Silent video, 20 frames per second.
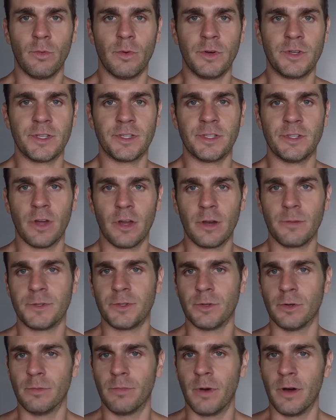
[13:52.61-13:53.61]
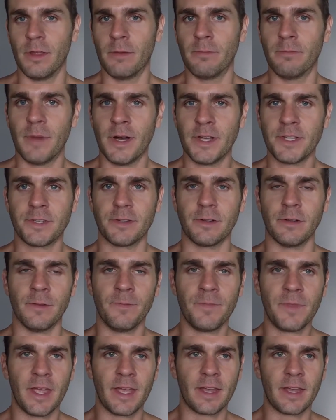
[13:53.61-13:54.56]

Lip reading: which is not absorbed by the muscle.